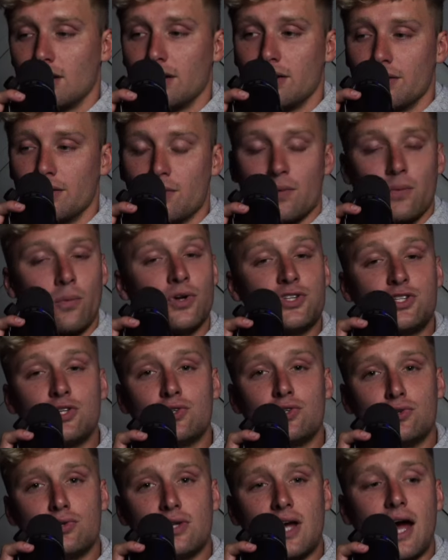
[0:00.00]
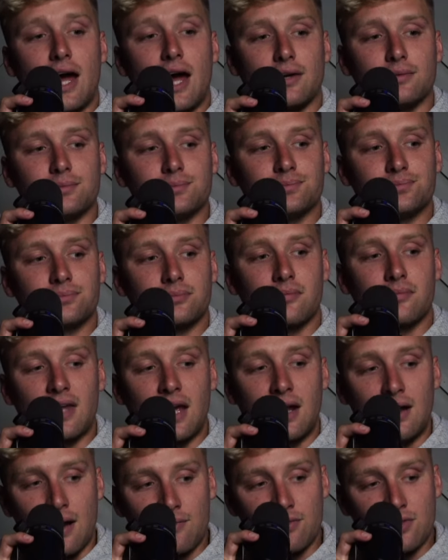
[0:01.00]
Once you do that and
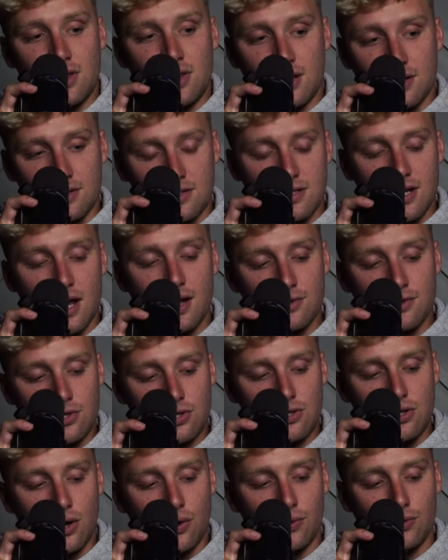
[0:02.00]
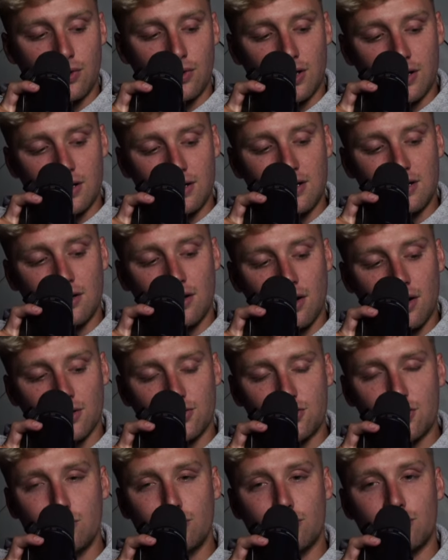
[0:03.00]
everything is set in stone, you're going to need another
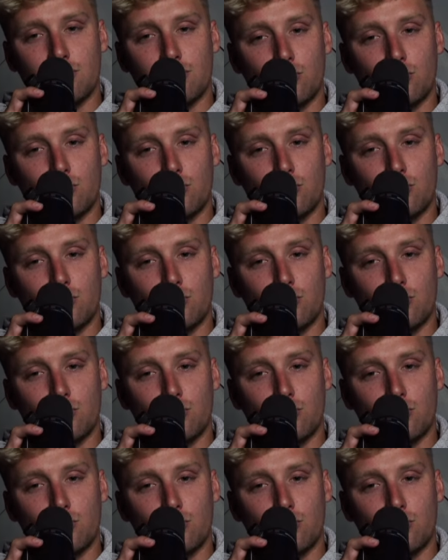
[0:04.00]
2 or 3